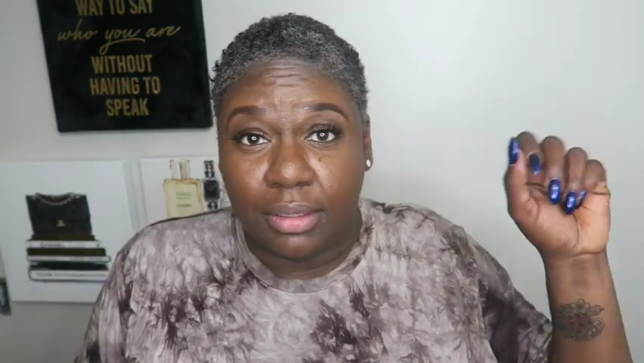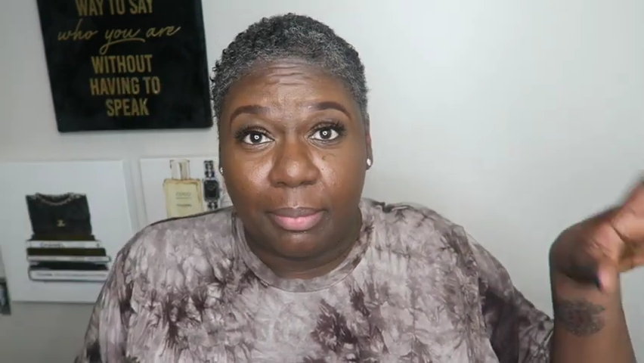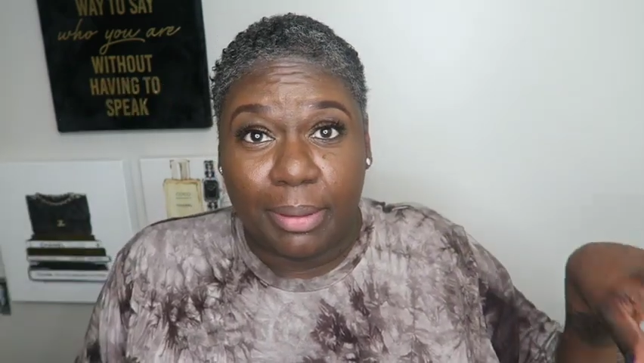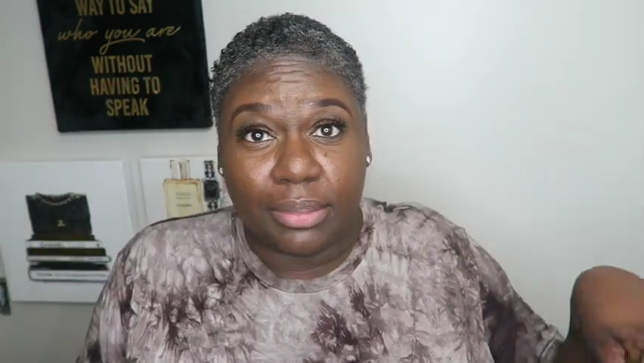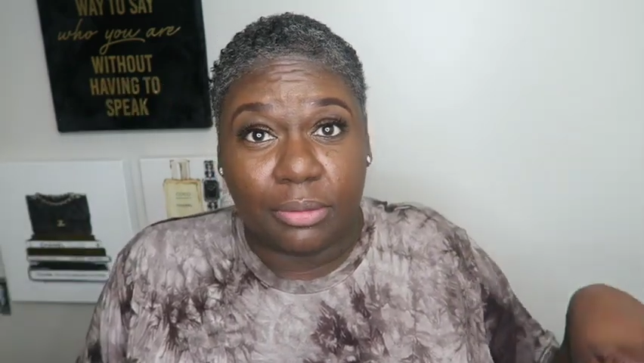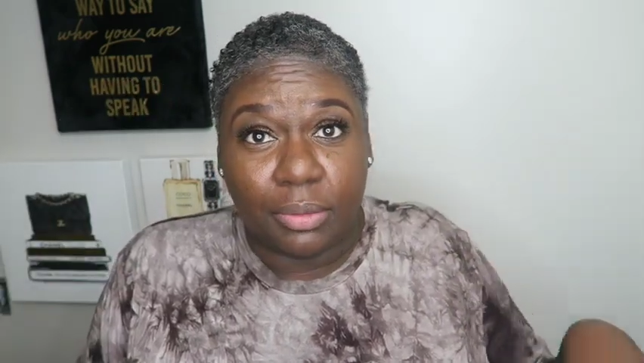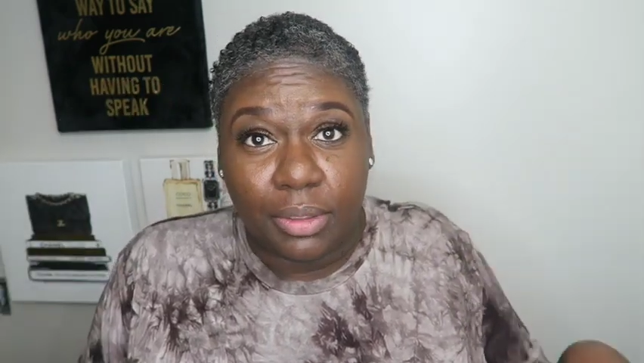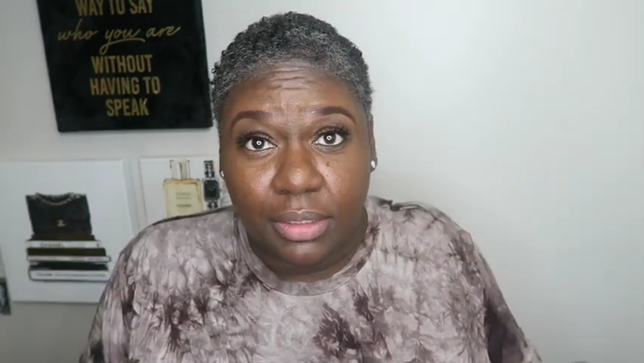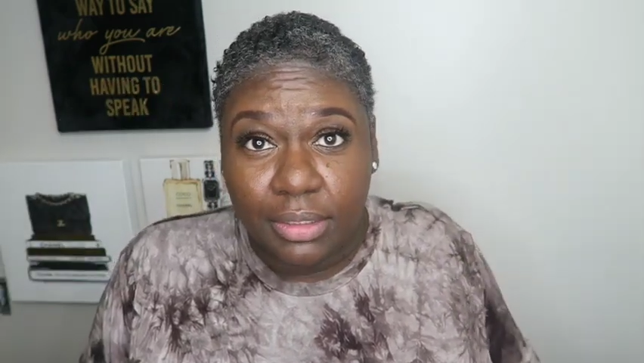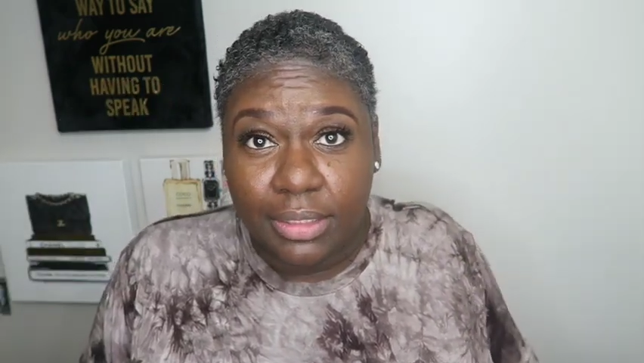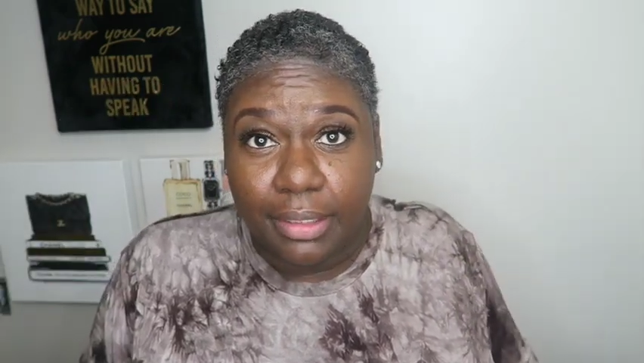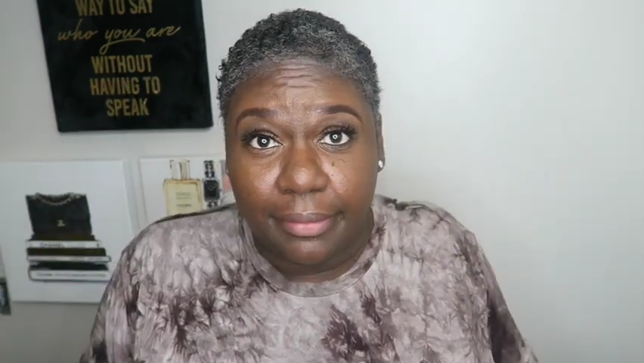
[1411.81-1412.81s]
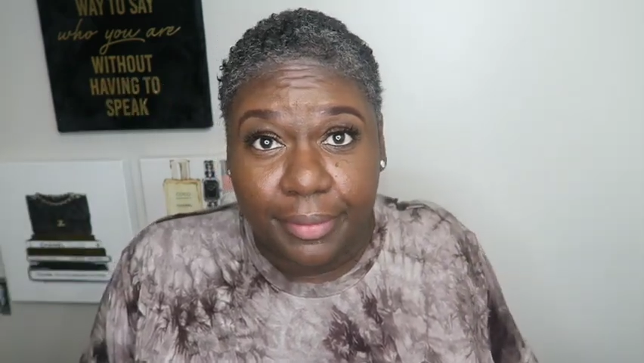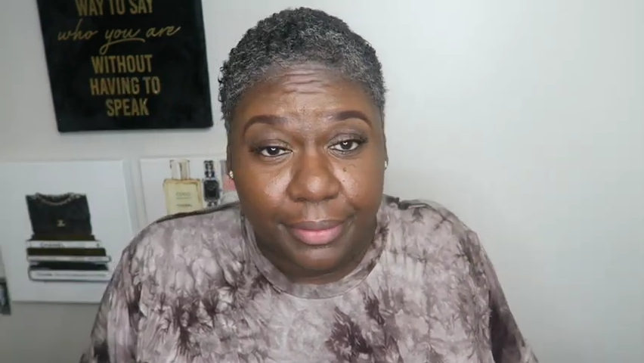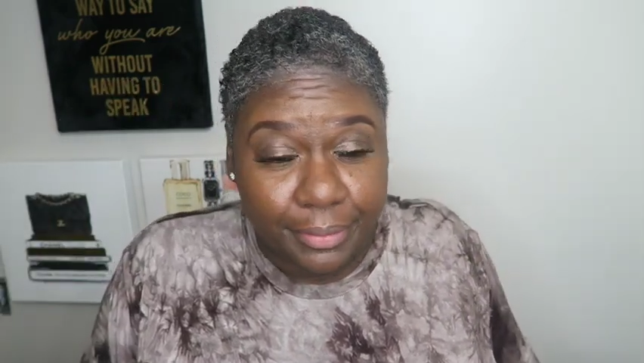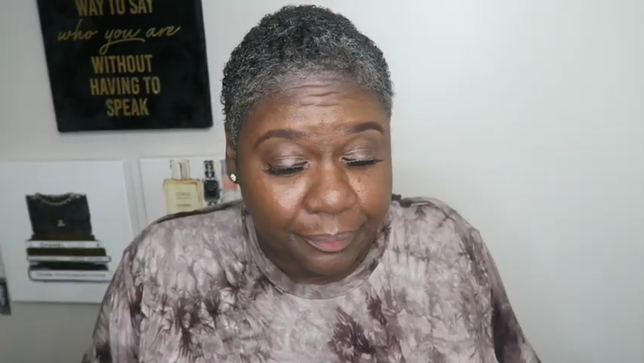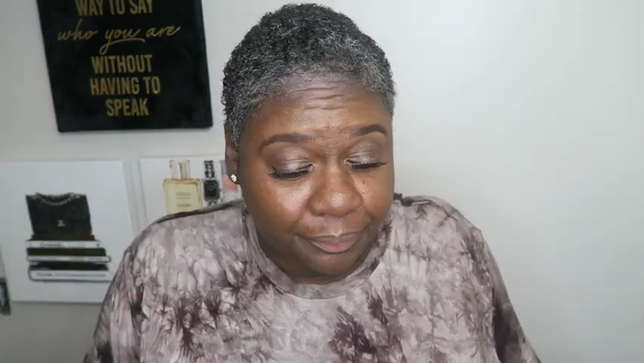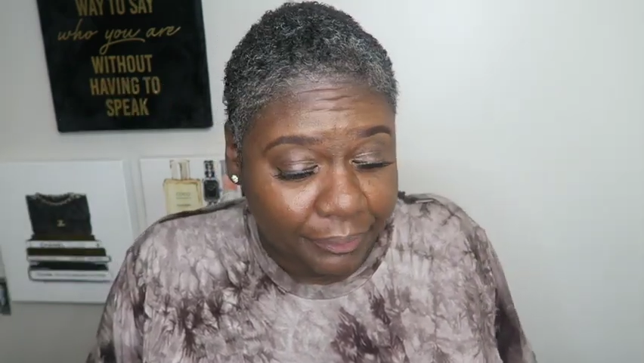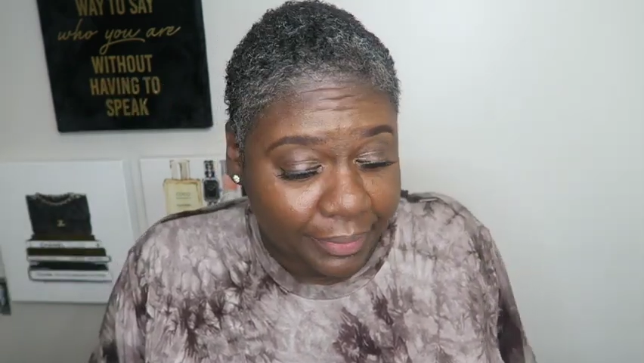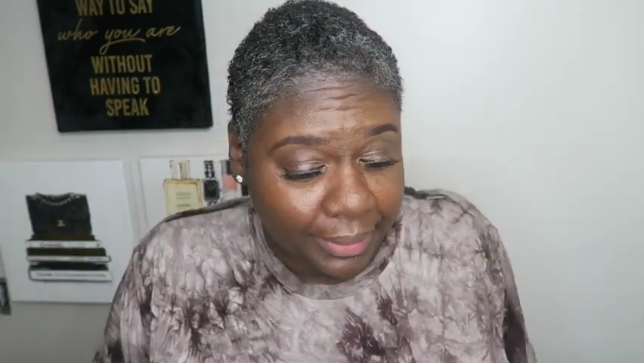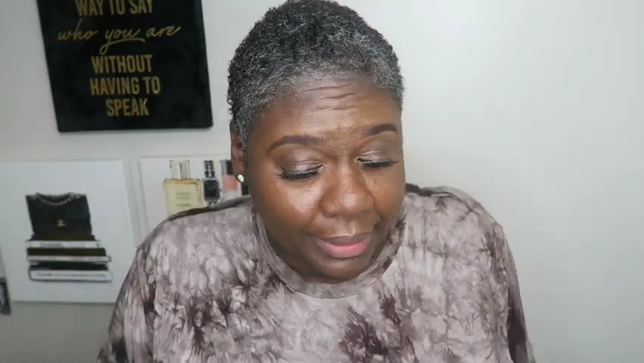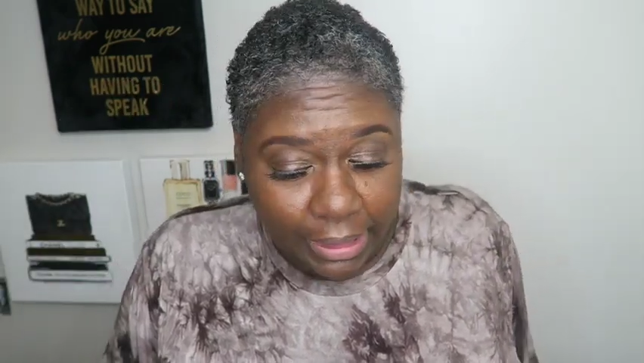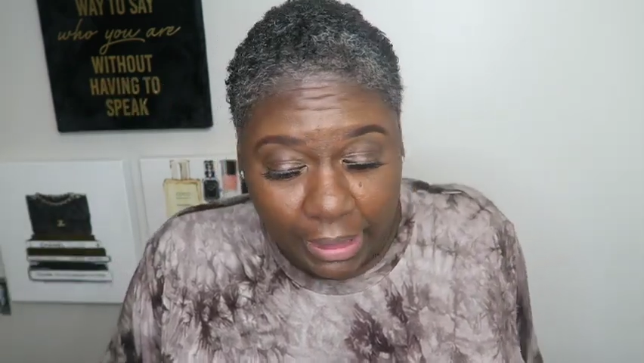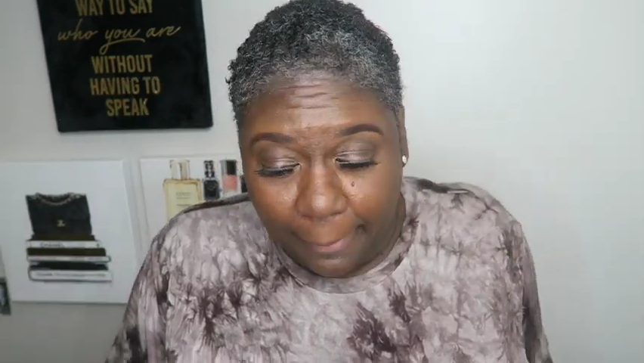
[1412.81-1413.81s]
I'm about to what? Tear it up.
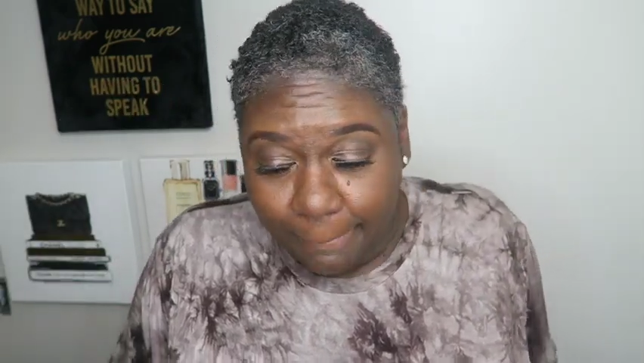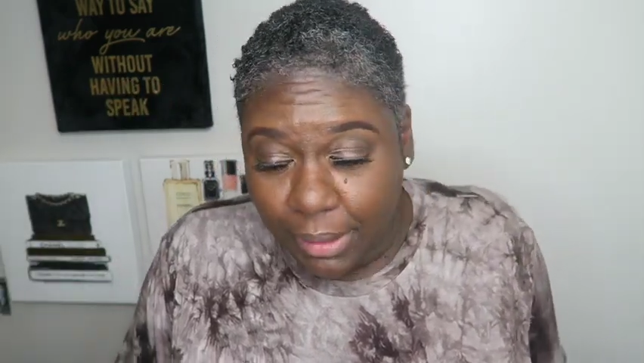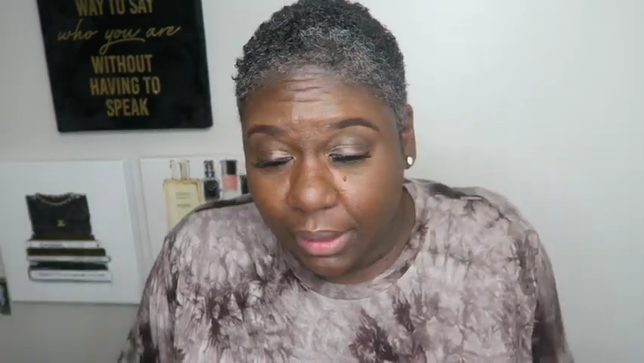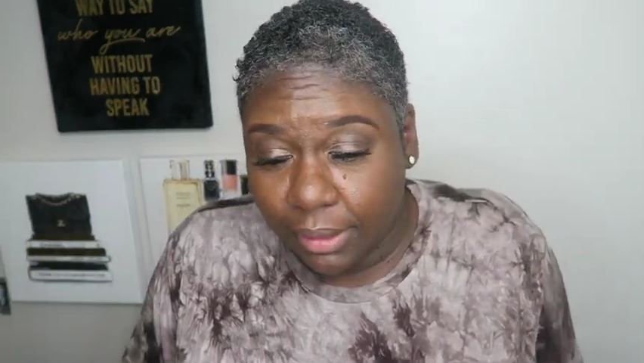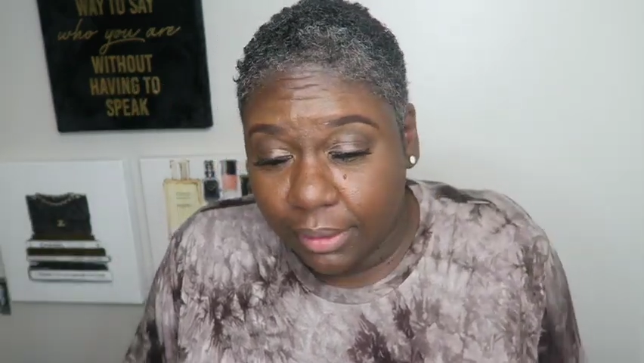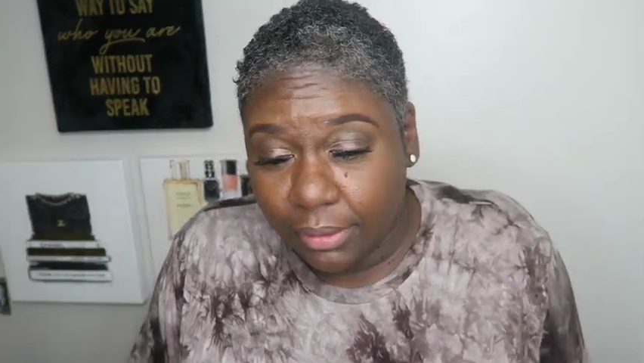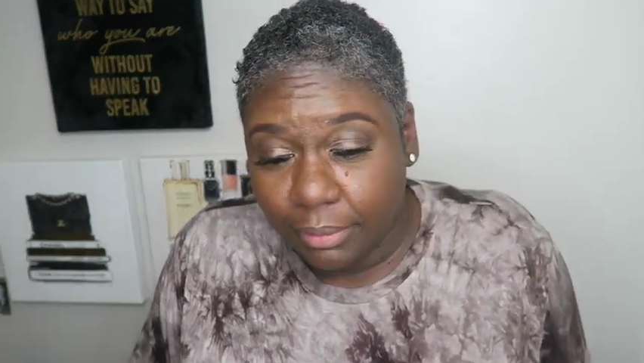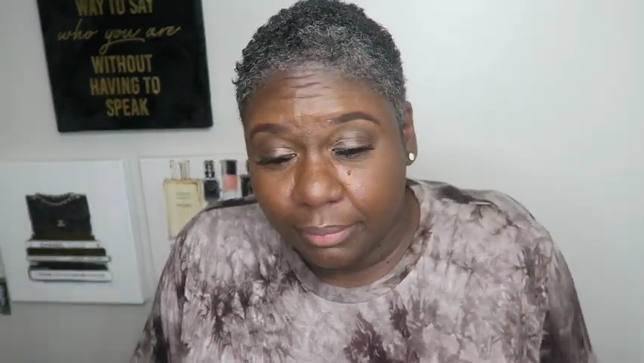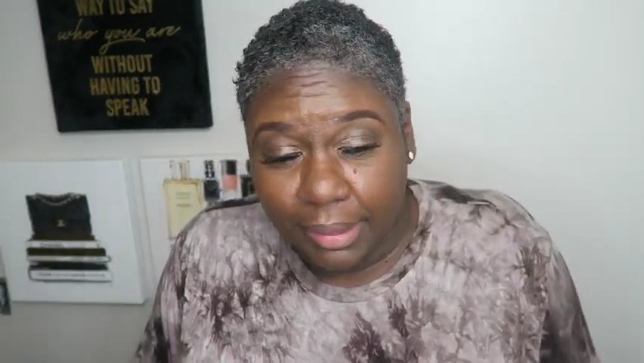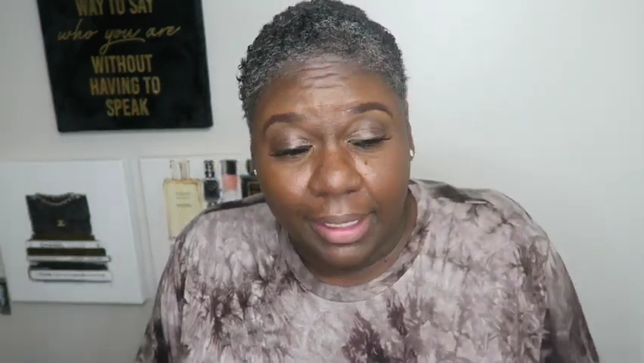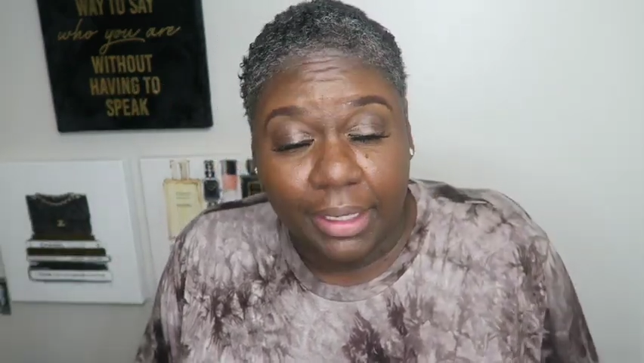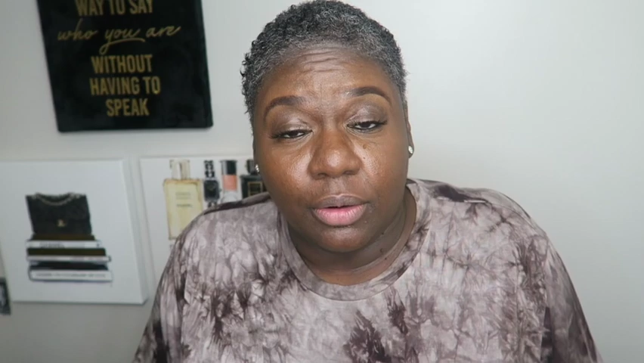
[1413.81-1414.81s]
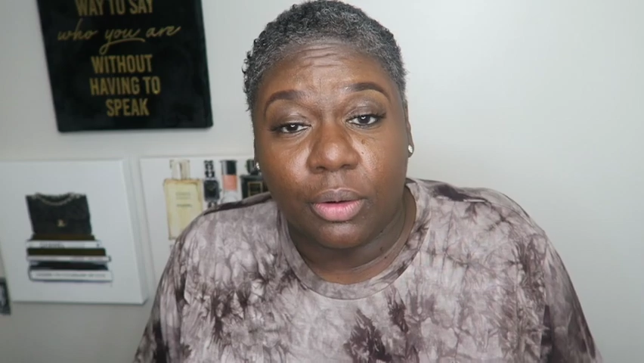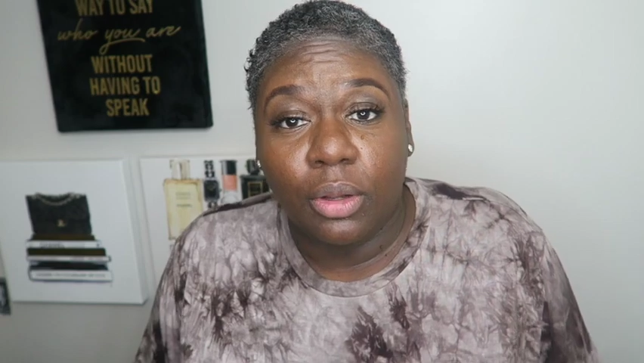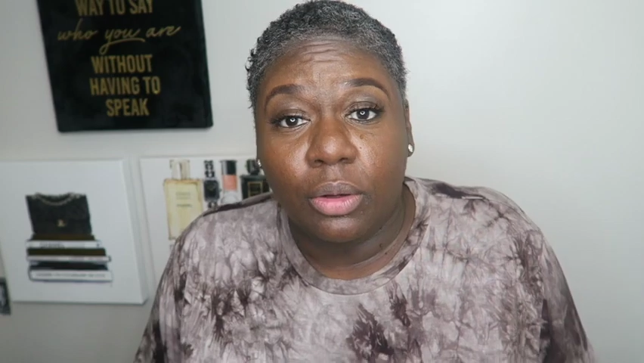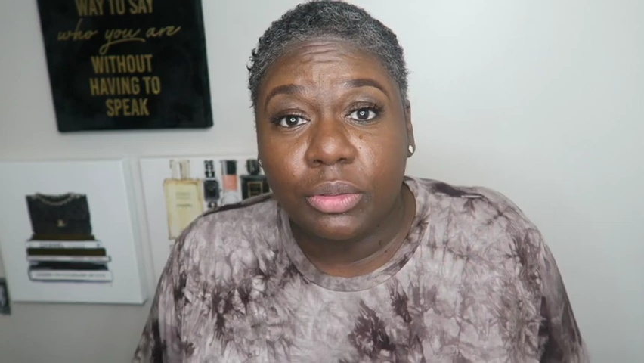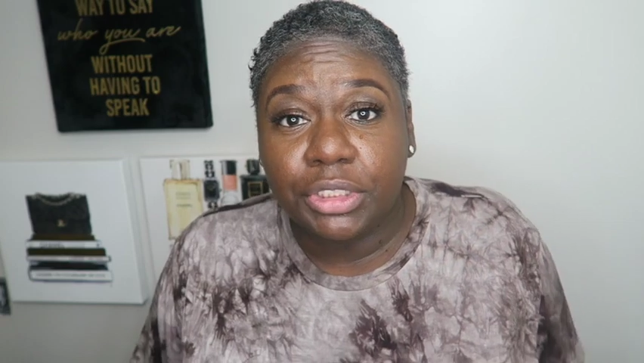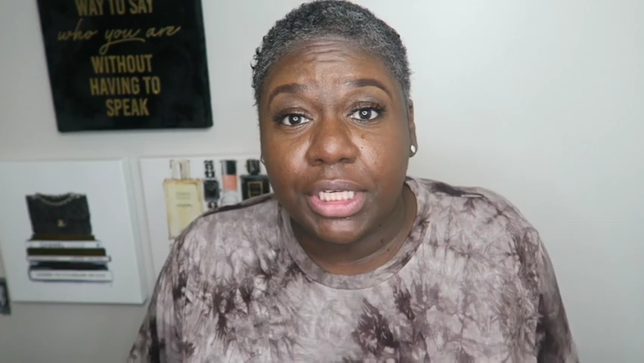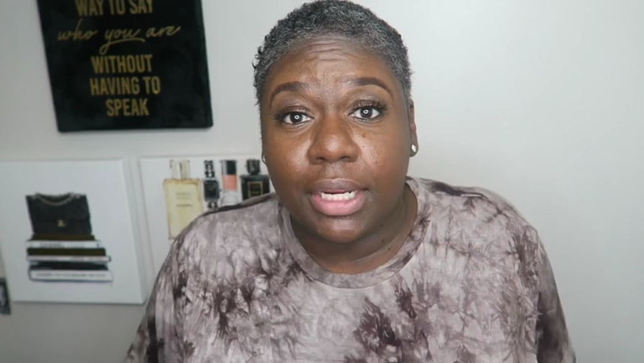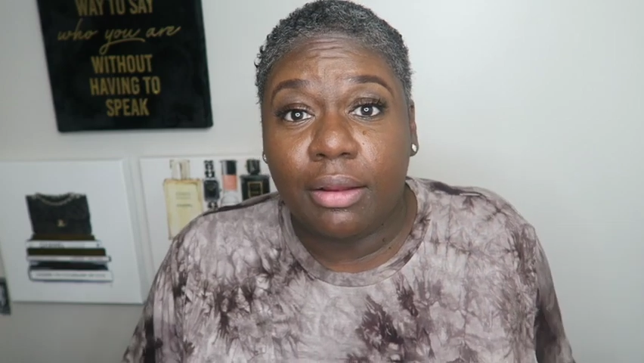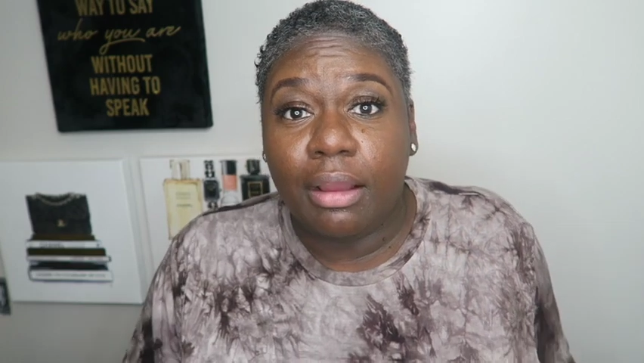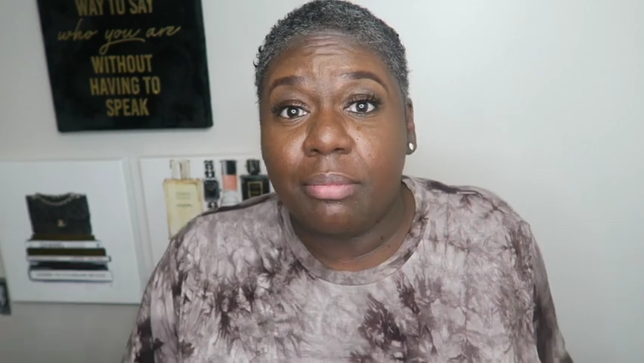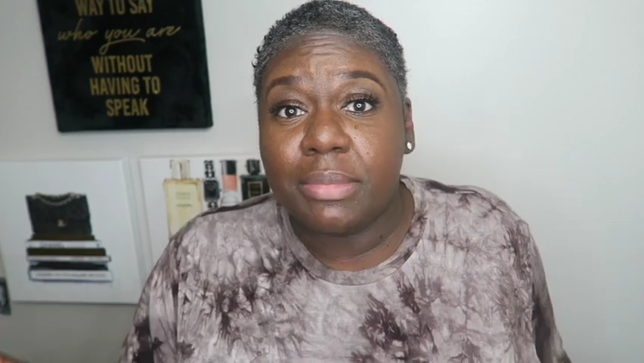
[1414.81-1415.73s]
But I ain't gonna hold y'all.